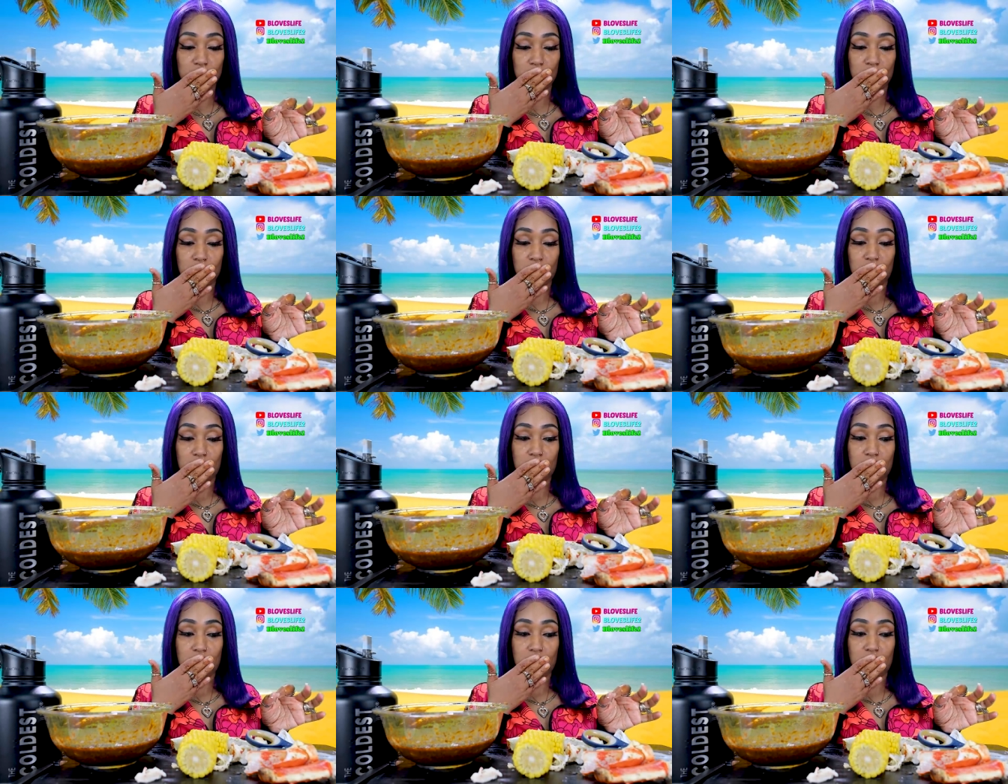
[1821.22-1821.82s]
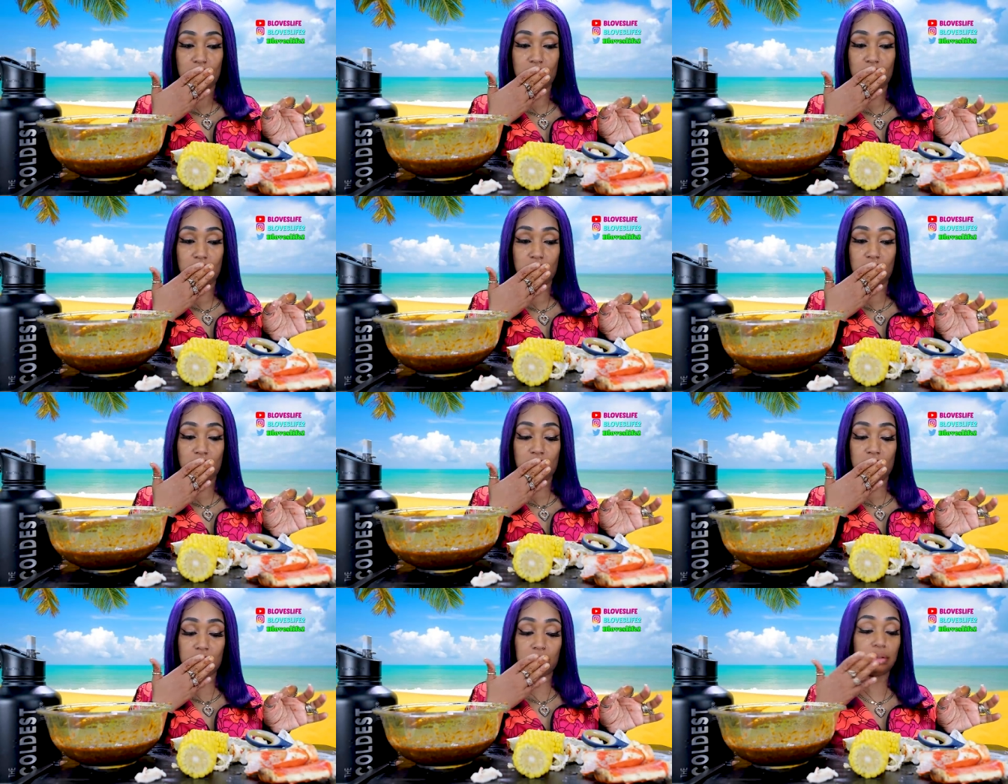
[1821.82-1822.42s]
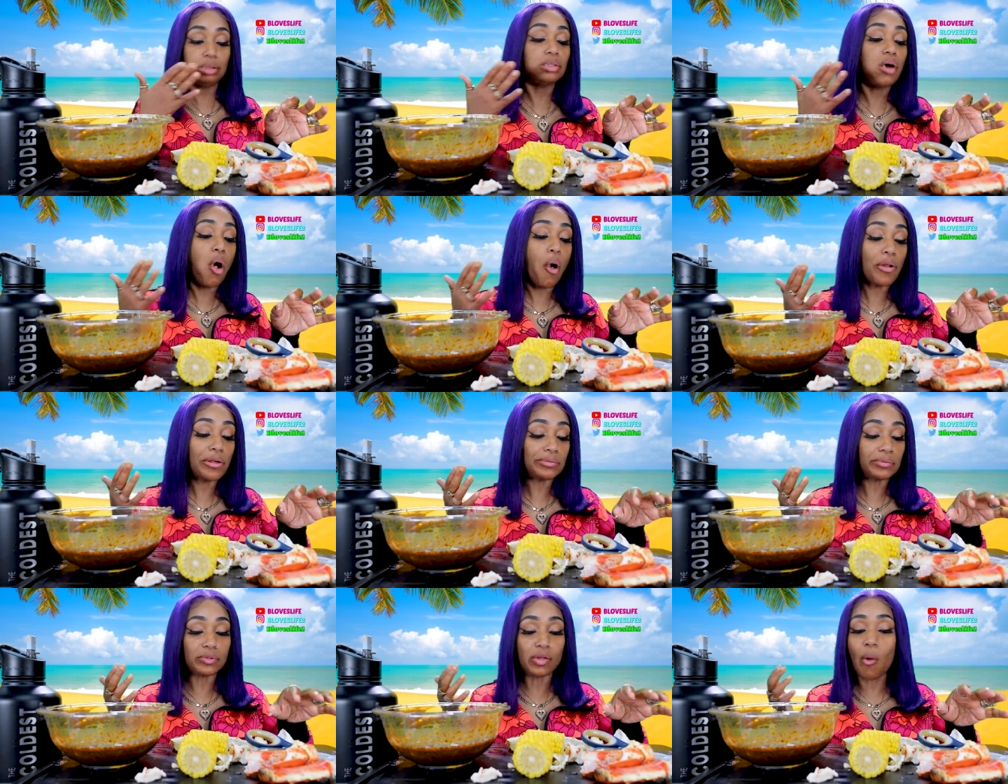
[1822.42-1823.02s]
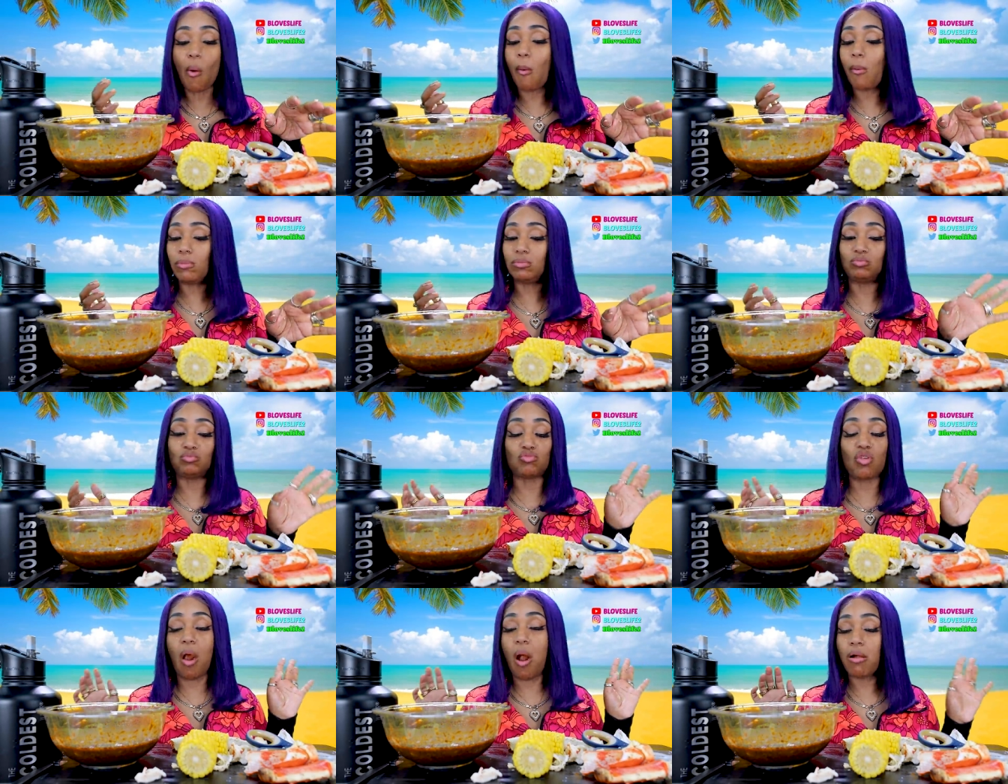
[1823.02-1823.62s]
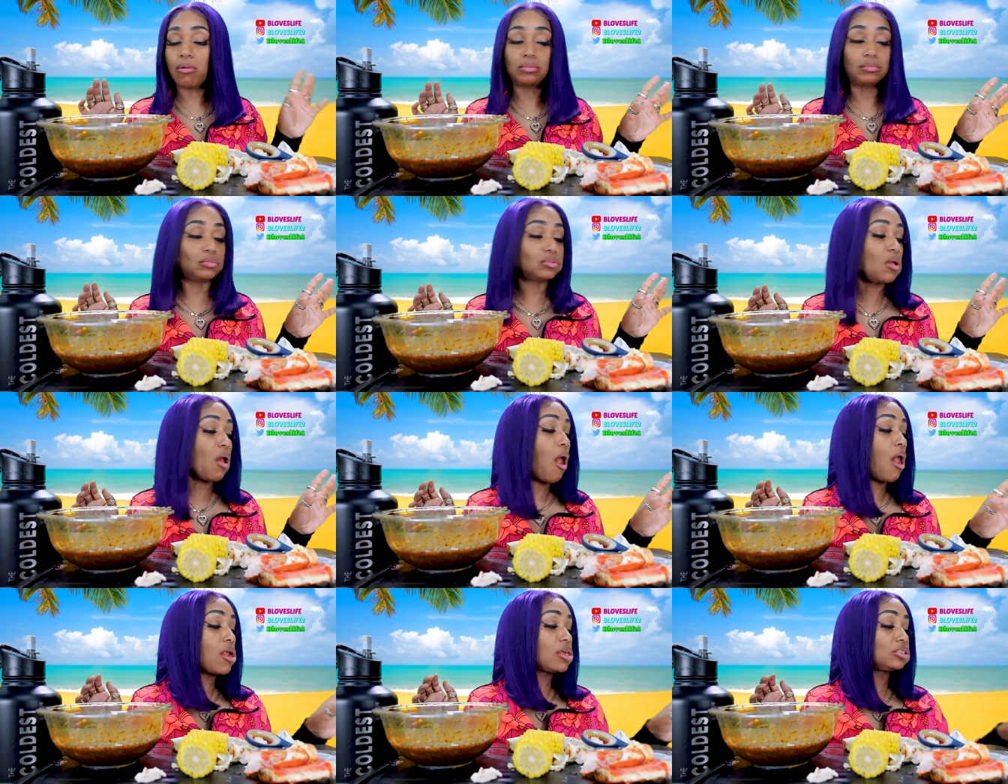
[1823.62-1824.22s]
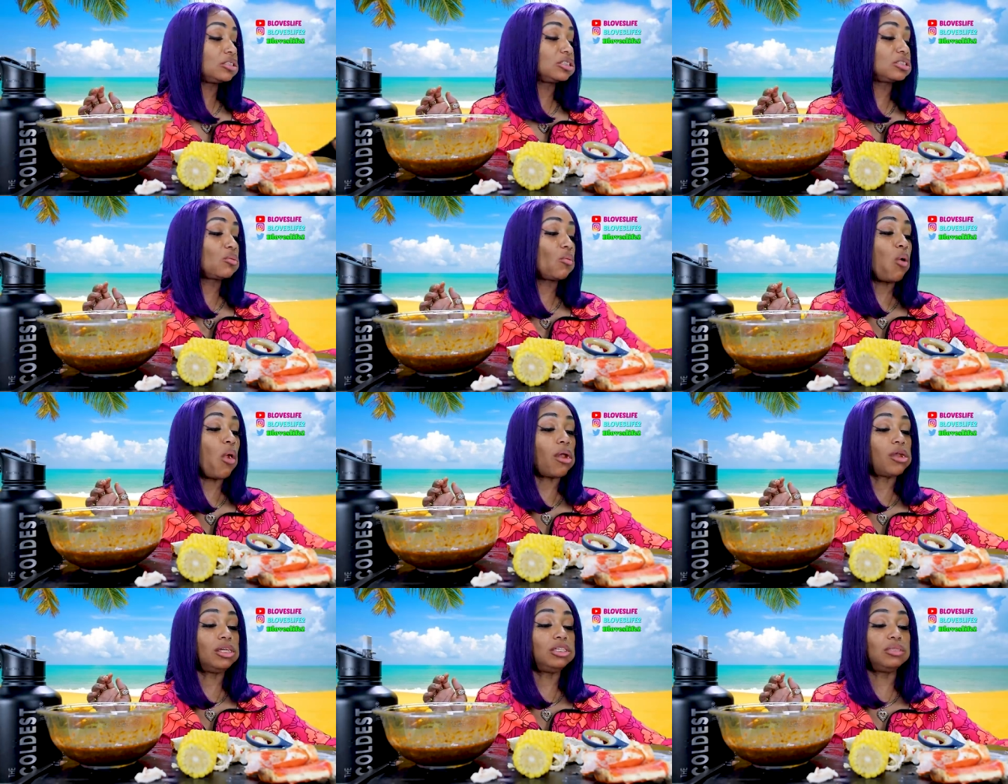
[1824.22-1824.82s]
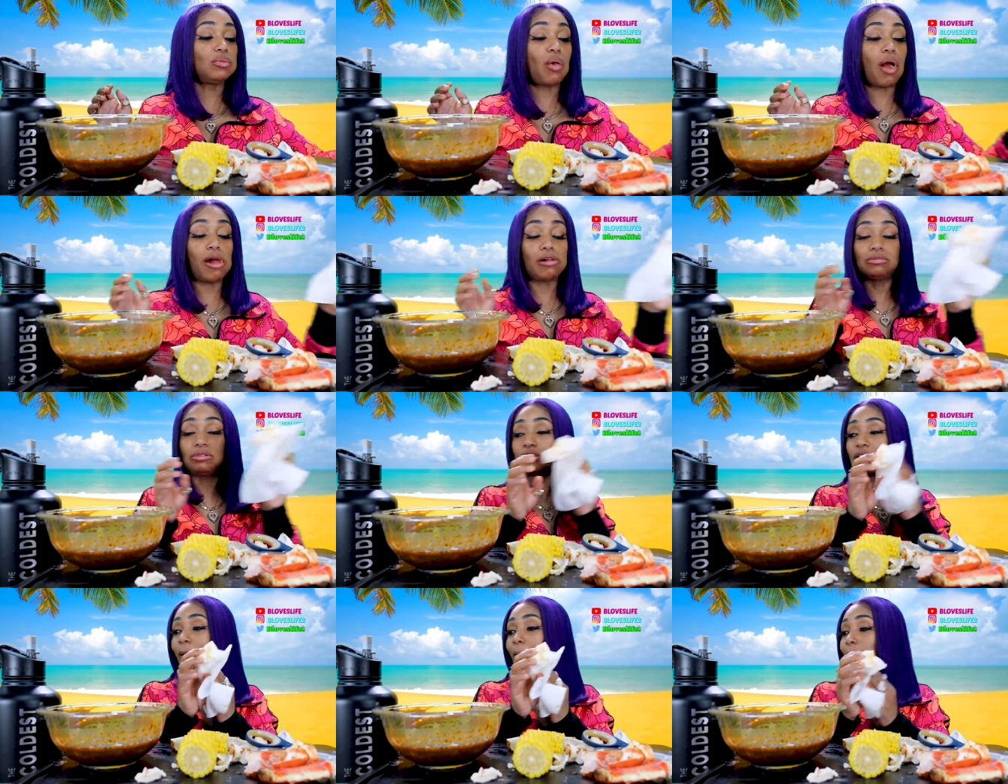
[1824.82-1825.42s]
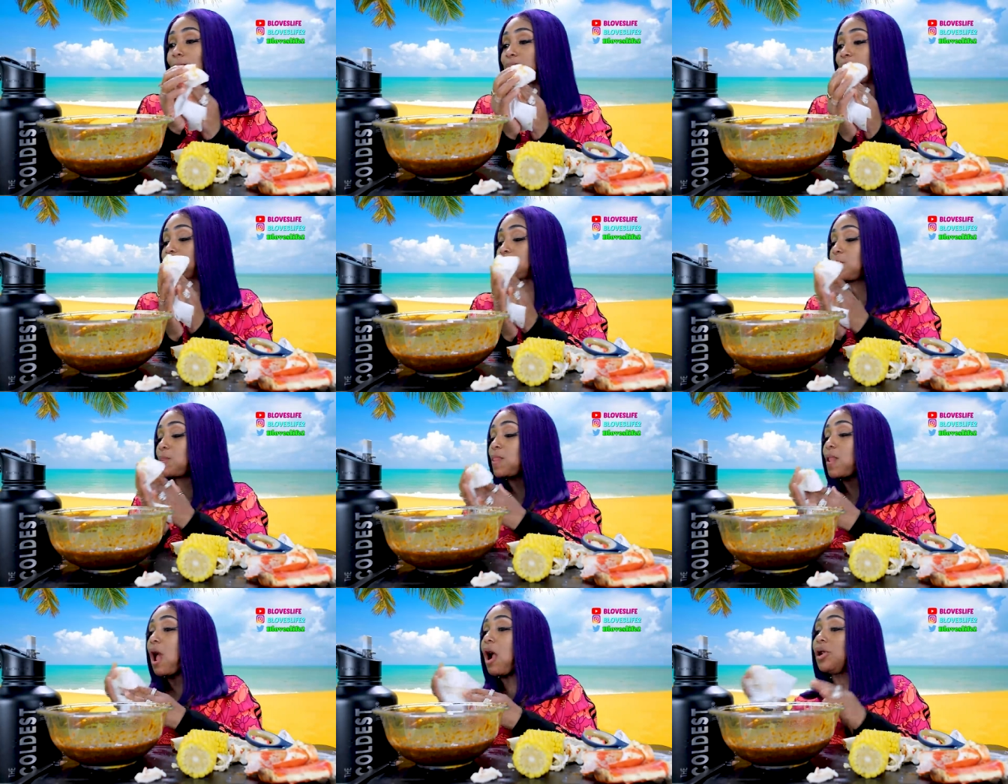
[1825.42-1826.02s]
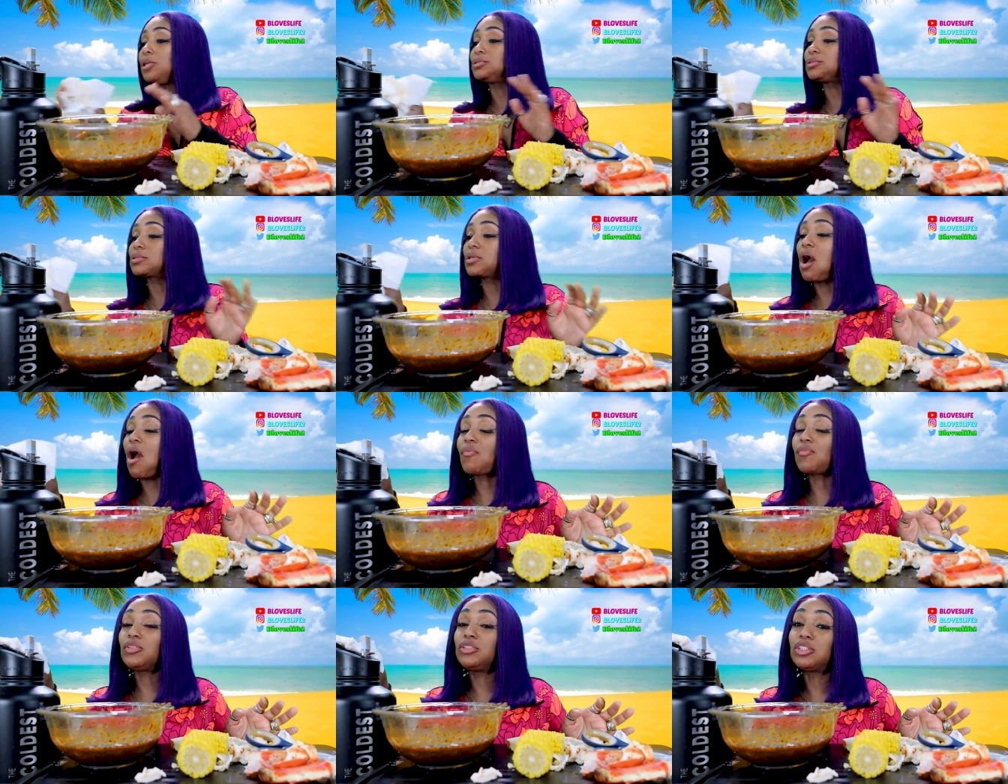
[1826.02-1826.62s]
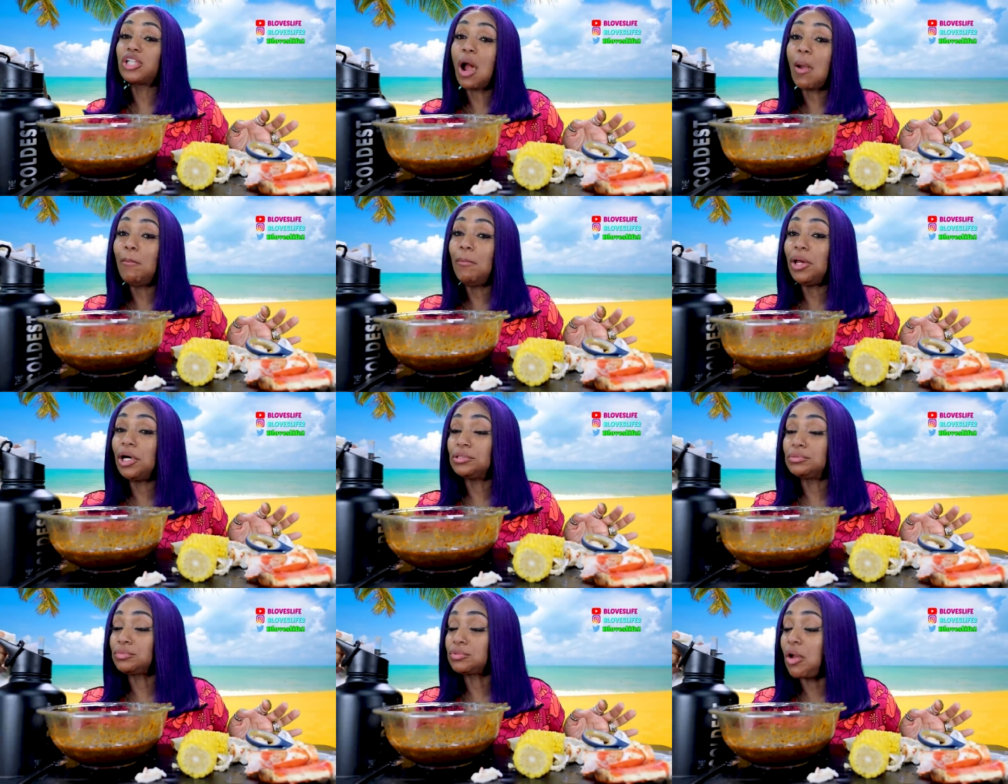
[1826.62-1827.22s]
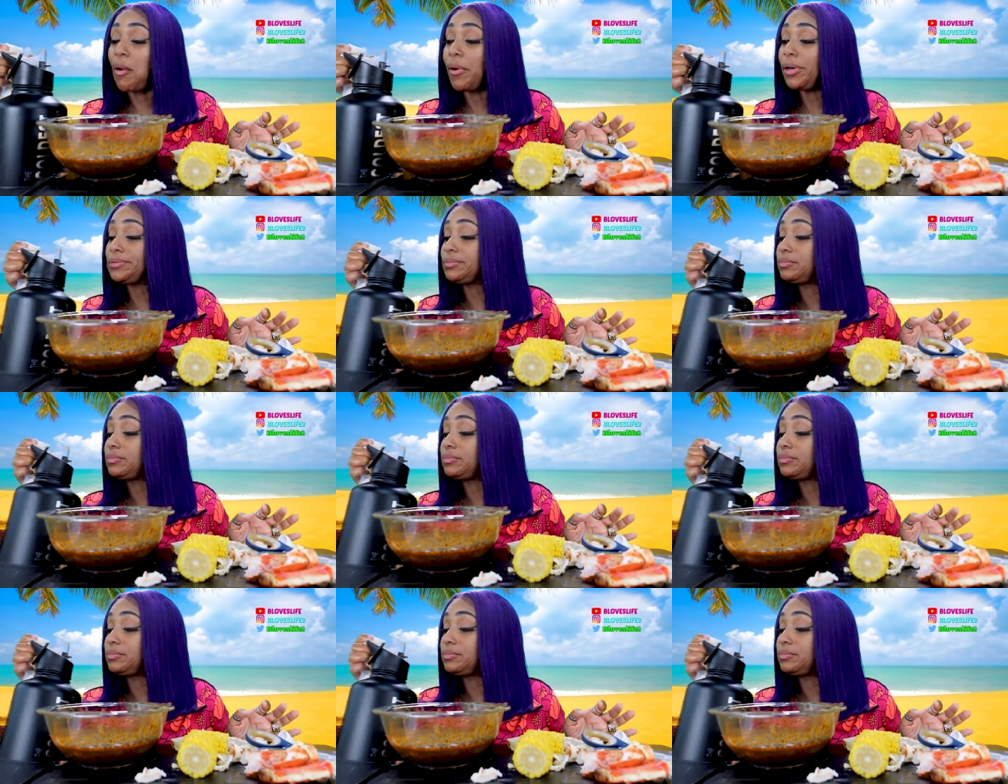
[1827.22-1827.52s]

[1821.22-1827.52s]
Uh, ooh. I have some water anyway. Let me get built.